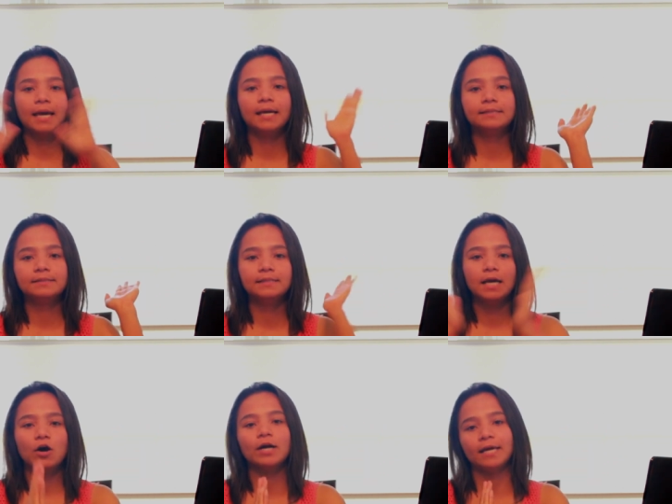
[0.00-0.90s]
And
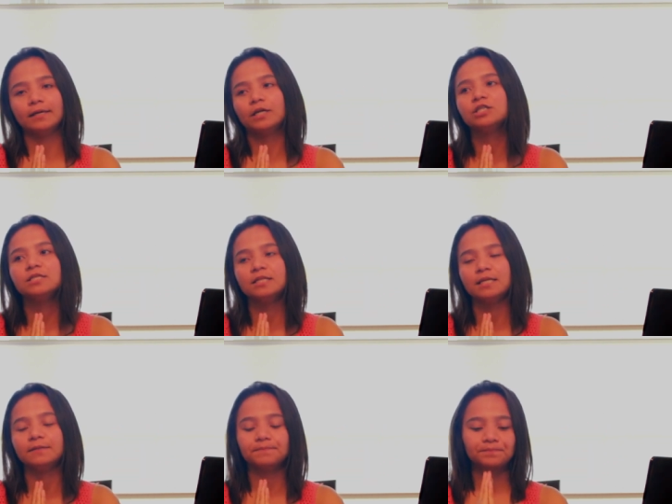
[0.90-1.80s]
okay, here's the
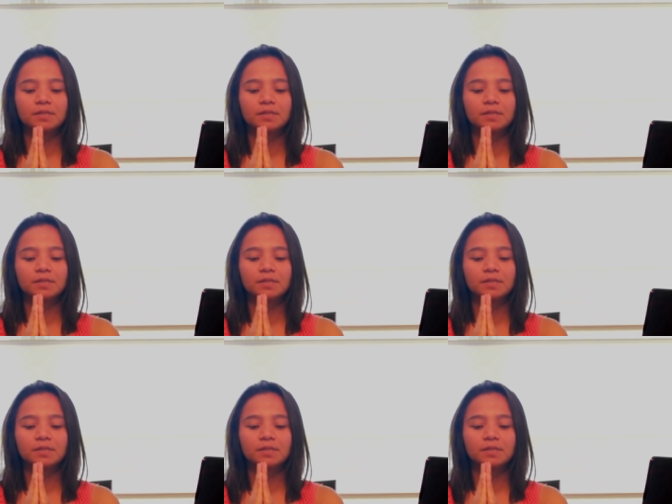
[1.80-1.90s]
thing.